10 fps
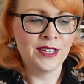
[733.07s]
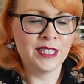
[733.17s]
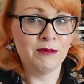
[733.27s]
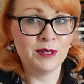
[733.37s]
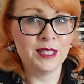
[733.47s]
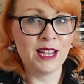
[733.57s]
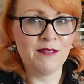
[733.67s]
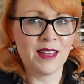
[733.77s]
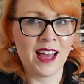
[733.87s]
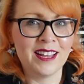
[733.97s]
So we'll
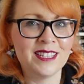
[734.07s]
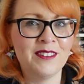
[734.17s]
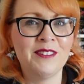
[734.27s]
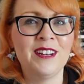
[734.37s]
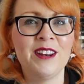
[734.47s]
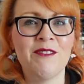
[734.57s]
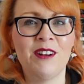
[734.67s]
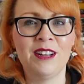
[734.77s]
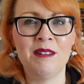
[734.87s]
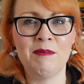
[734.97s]
save that for later
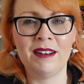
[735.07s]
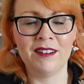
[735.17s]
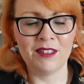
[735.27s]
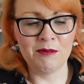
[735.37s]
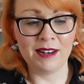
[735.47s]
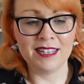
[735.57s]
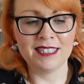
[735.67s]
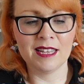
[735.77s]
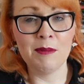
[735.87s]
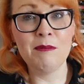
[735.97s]
on in the month when
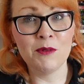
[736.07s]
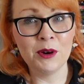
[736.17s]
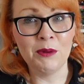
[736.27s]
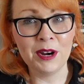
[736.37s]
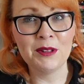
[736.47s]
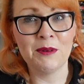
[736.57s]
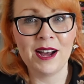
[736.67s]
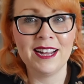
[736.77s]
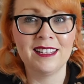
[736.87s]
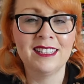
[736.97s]
it's a bit more
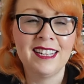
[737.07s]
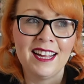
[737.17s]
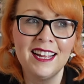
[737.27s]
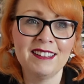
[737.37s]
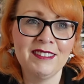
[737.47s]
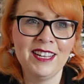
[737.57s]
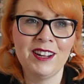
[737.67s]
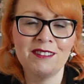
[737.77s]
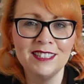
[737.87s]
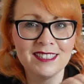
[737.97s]
worthwhile. You
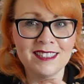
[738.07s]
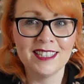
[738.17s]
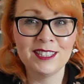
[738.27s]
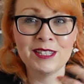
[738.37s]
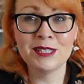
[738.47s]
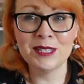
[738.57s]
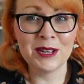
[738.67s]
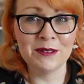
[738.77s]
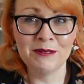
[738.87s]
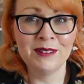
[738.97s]
know, it's a
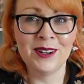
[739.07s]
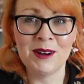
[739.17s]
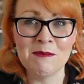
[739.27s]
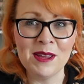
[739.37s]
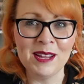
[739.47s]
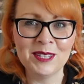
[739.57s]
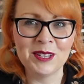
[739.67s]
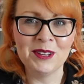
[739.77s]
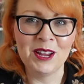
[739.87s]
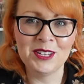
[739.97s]
slow hobby,
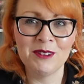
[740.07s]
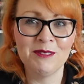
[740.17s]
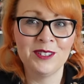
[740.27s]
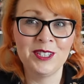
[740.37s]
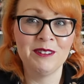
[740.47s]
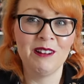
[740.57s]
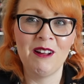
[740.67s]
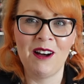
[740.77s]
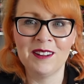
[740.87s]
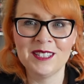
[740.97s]
so you don't do a
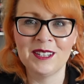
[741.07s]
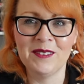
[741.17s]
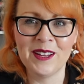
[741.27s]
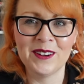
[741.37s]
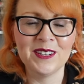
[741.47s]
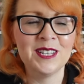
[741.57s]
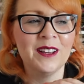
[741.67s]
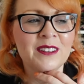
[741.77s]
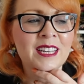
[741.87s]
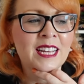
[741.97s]
lot in a week or
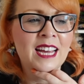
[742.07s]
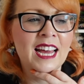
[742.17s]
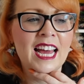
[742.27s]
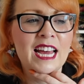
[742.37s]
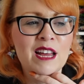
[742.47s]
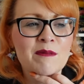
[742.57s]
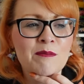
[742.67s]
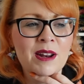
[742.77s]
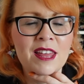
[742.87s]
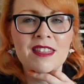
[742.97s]
two. But
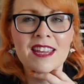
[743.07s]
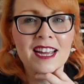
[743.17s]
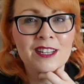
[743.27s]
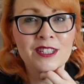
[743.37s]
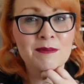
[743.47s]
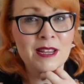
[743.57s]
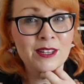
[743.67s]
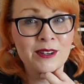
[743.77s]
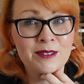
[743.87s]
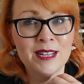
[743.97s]
I think I'll just make
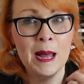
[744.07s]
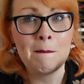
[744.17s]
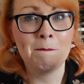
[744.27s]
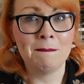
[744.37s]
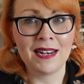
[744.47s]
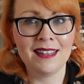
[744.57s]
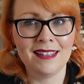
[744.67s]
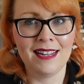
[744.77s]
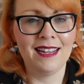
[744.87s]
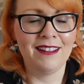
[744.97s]
those a
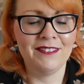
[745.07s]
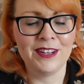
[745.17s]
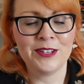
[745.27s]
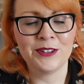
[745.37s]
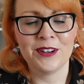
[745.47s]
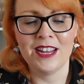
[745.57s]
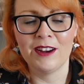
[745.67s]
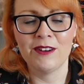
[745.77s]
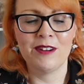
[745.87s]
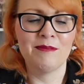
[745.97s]
monthly feature
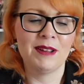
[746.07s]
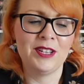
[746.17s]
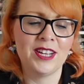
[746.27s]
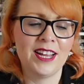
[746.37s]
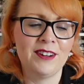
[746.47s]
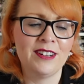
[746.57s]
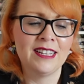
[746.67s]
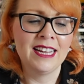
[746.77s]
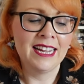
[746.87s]
here on my channel.